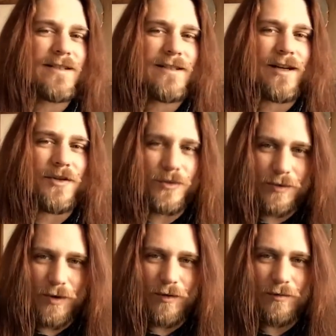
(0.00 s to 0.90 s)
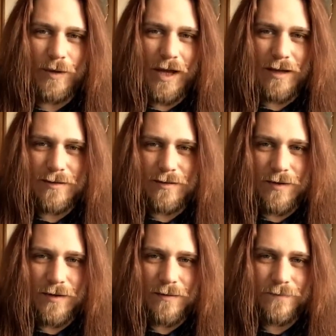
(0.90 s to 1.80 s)
A new grove began to
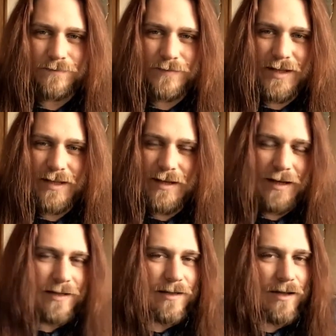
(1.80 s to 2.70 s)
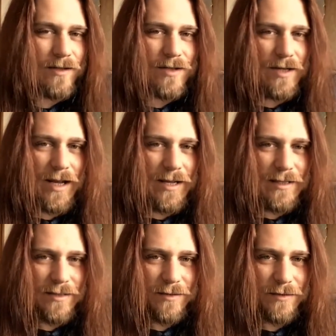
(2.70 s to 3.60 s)
grow. It did not look like
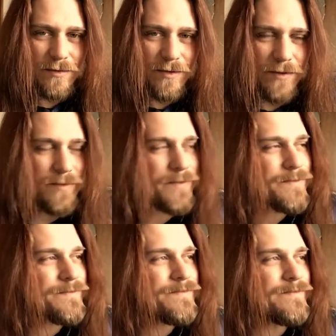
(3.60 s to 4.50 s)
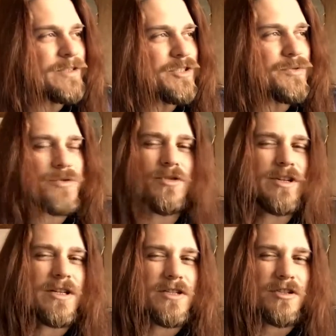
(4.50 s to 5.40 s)
the old grove. The new
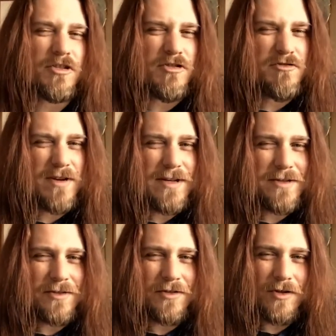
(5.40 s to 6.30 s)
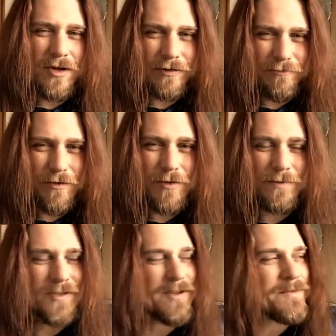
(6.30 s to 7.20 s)
trees took strange and odd
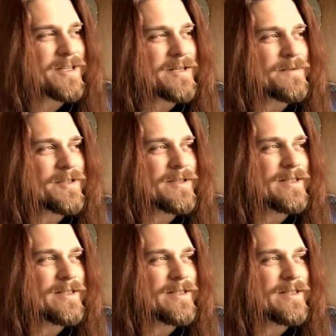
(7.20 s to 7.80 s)
forms sometimes.